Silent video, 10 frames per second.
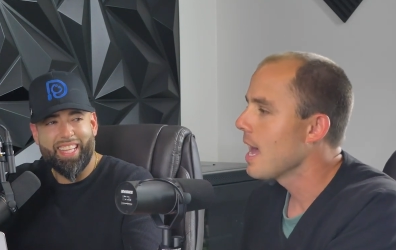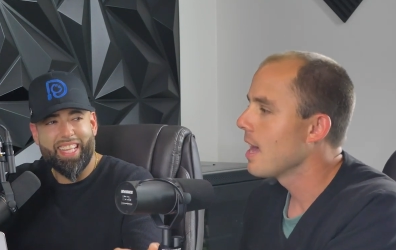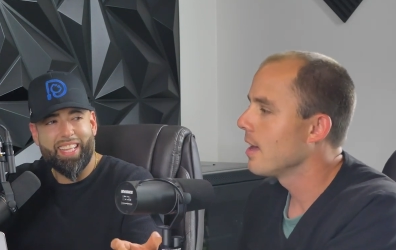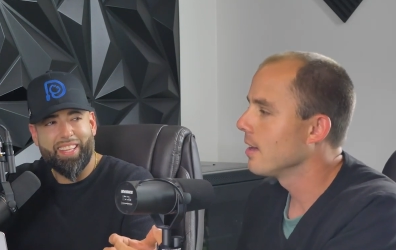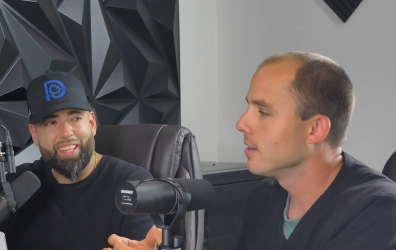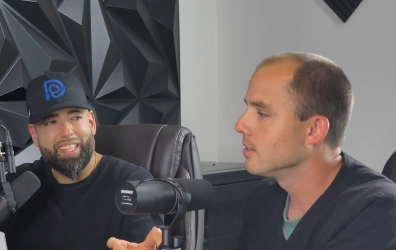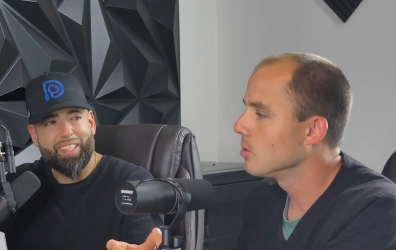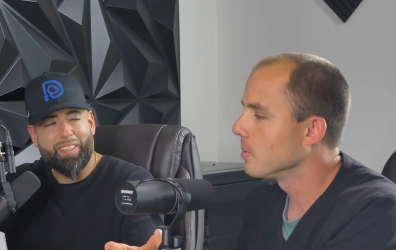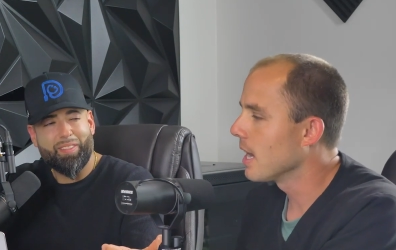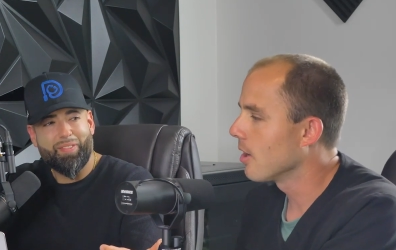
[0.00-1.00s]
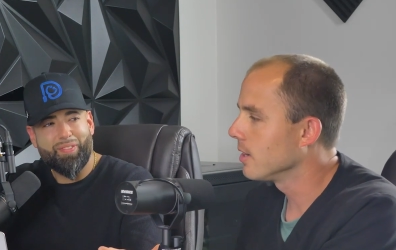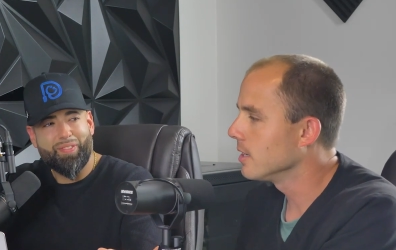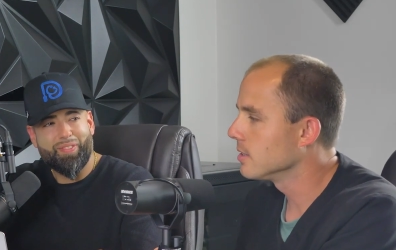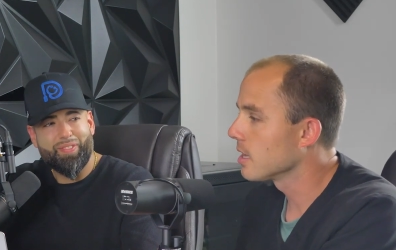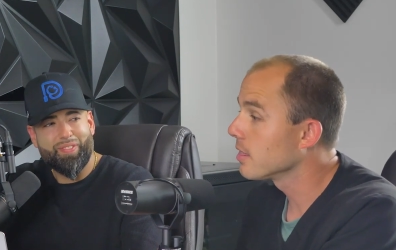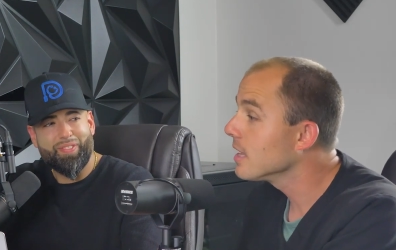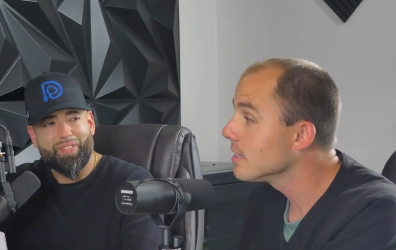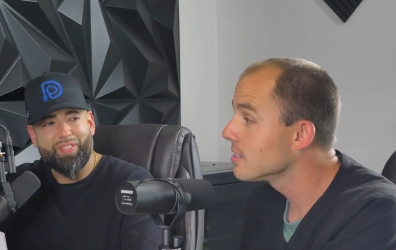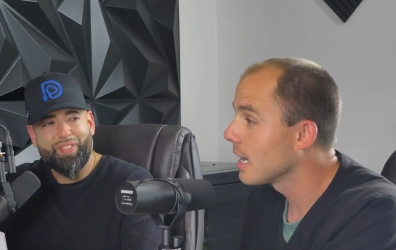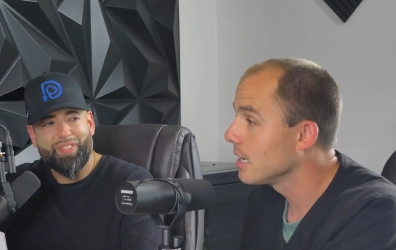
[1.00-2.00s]
Speaker 1: And the reality is the
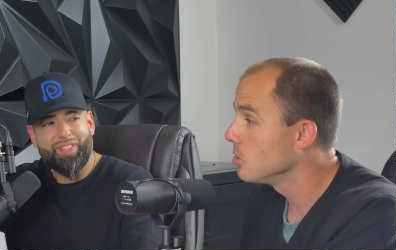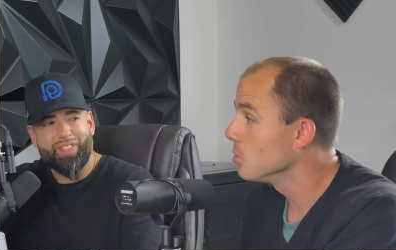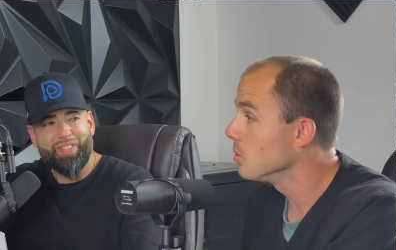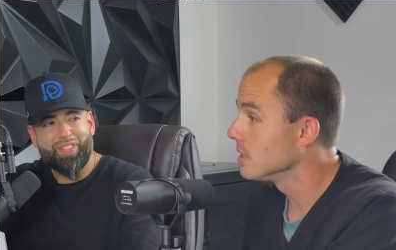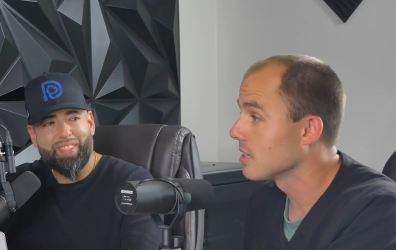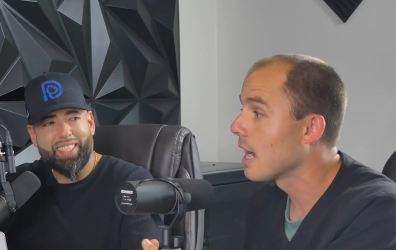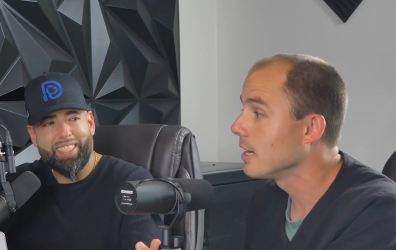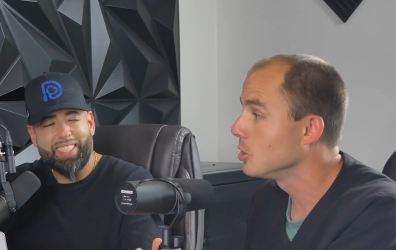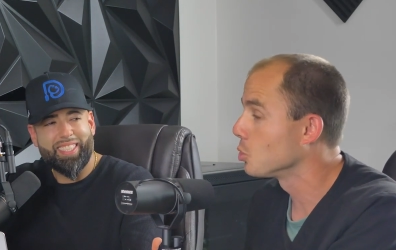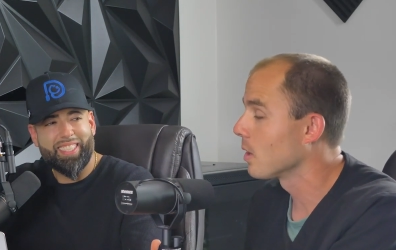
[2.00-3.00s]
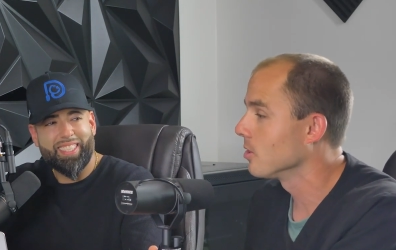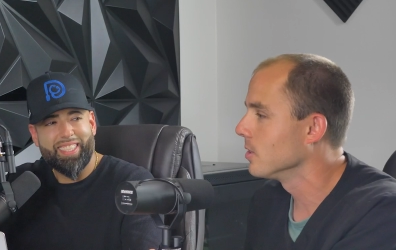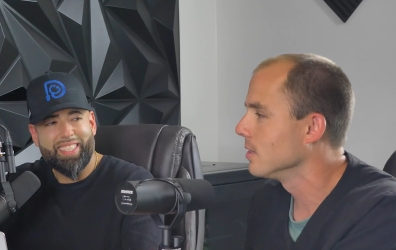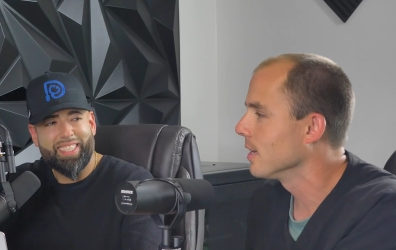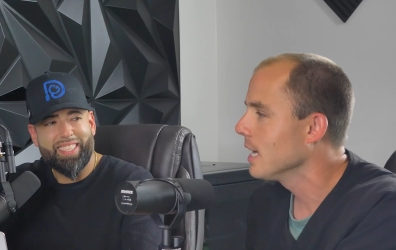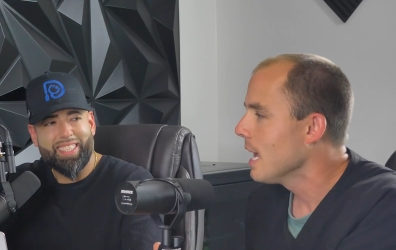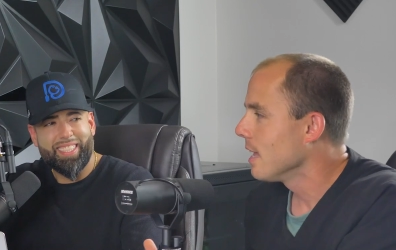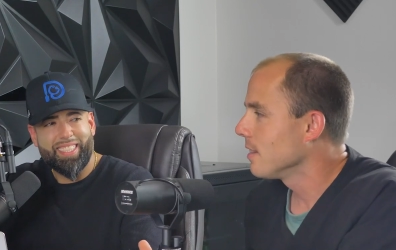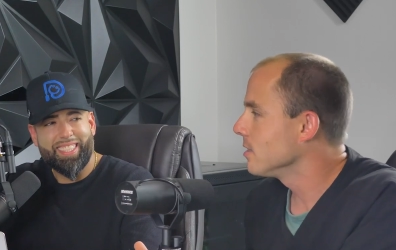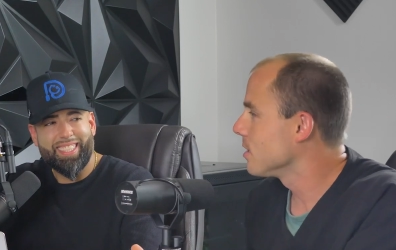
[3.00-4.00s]
things that I do is high adrenaline, like
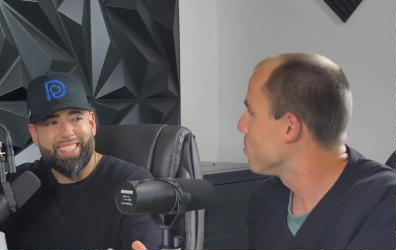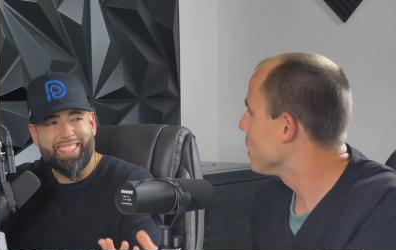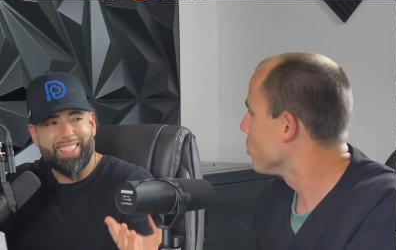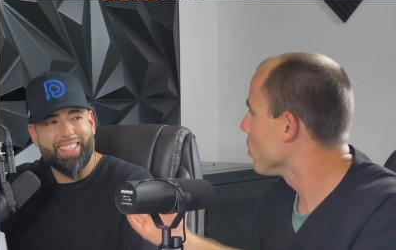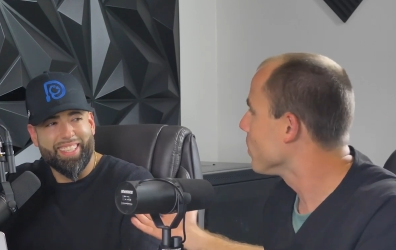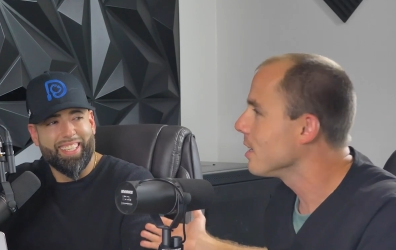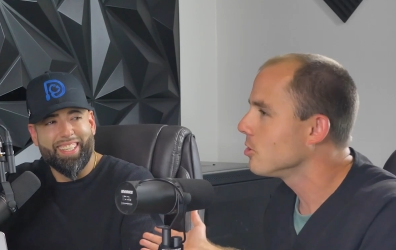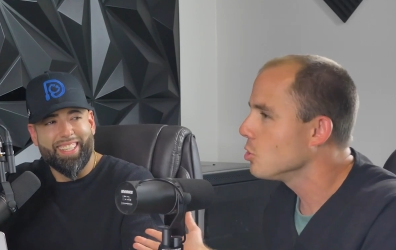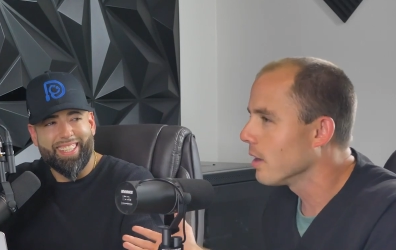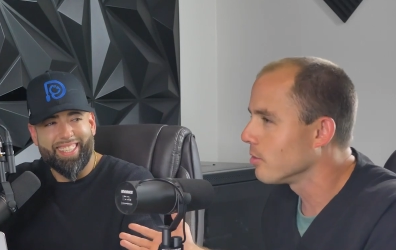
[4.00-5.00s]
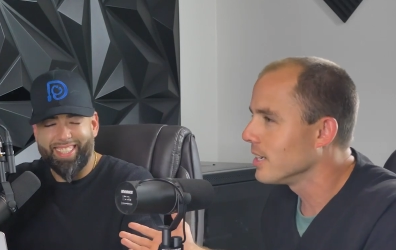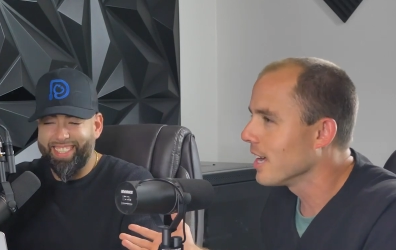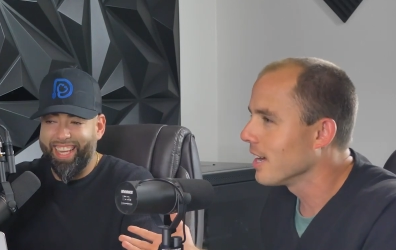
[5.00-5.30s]
things that people don't get to do every day.